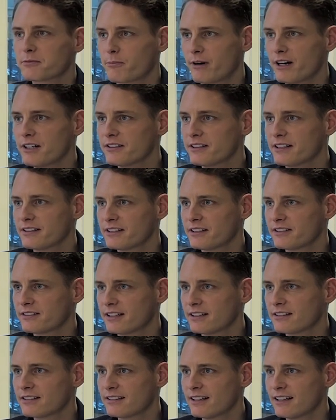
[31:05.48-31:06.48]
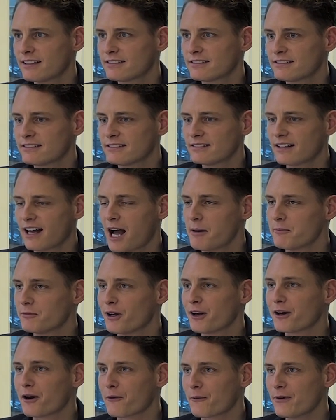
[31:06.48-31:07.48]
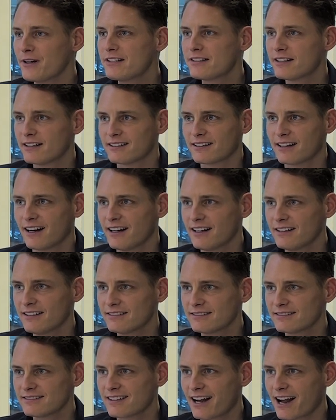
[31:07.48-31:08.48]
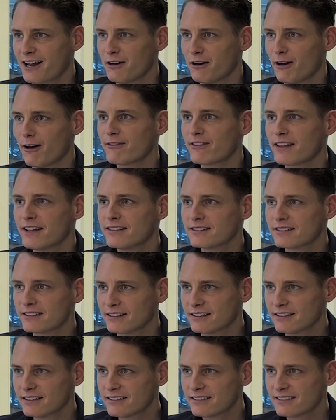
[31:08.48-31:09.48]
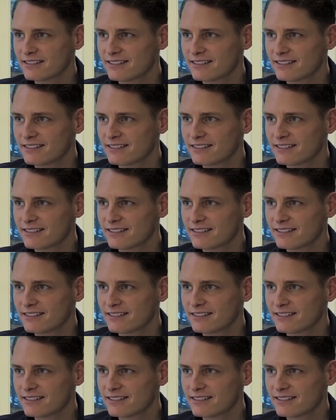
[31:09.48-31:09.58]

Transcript: pressure in the sense that I'm not a retail guy. I love the internet.